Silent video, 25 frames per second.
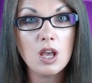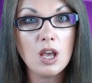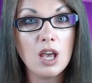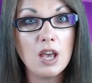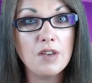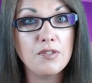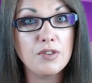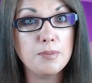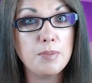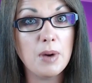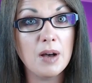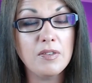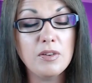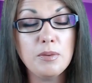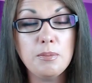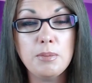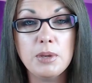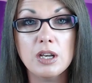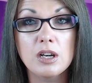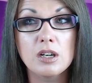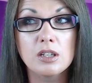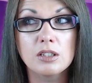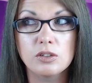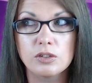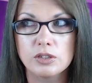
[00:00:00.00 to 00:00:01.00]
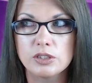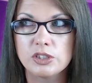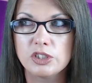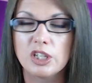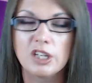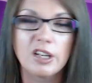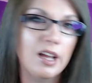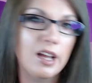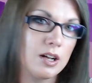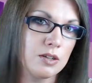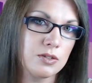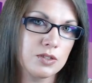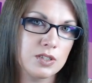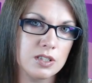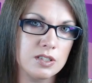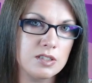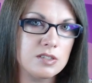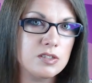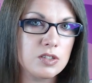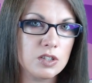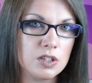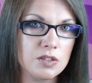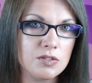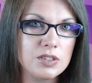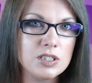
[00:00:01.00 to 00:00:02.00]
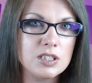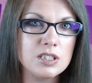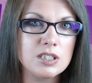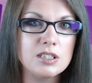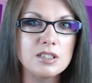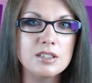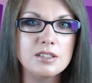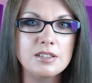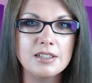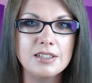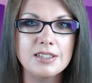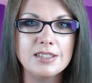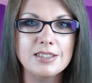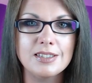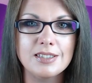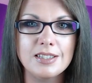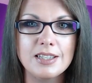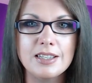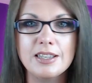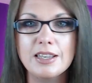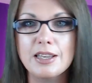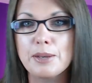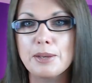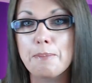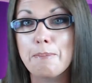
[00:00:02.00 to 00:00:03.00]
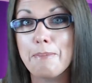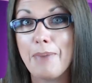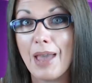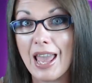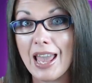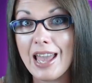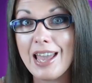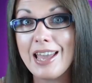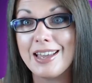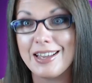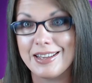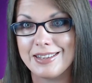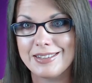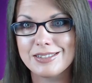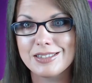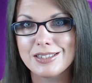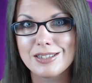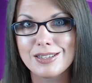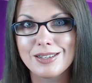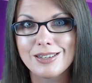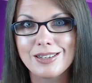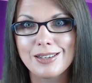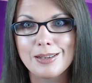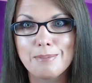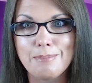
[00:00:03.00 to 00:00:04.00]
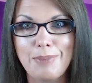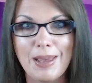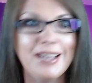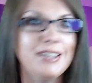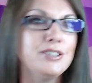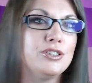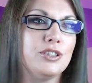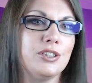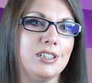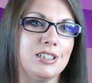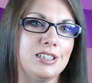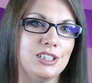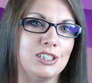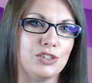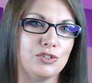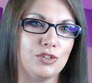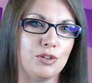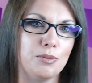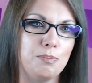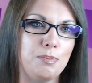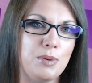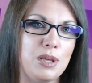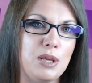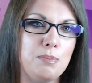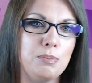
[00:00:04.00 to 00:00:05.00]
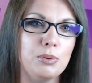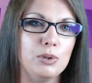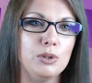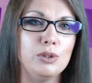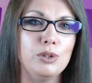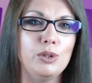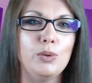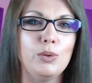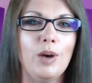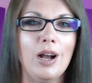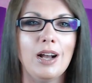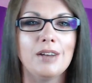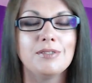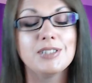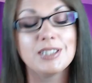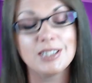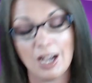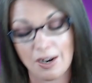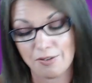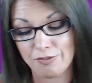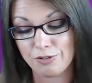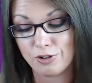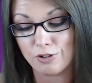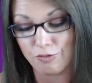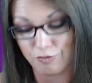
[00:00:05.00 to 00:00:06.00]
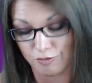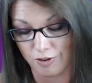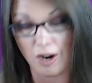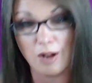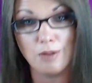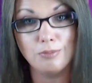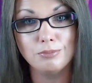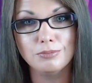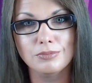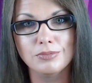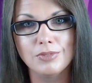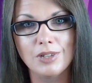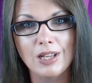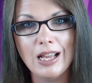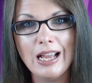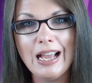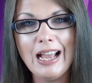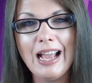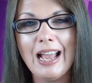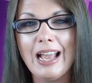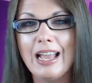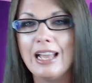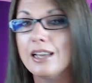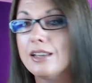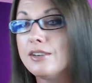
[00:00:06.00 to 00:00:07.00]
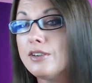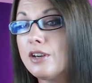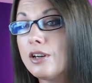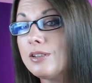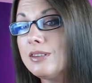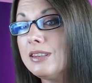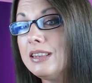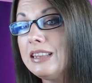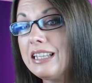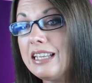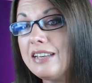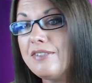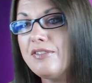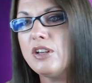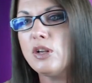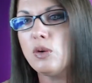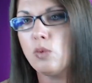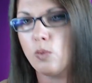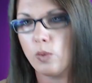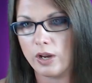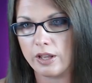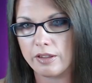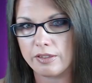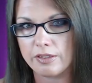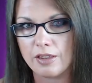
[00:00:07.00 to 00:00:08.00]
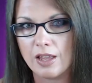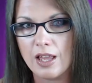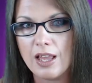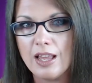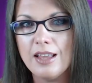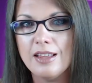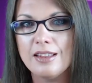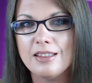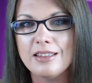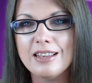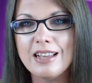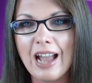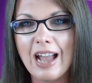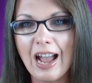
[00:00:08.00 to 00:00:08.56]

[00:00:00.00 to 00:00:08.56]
If Above and Beyond Christian Counseling Services is seeking paid patronage from people who have suffered from and are living with the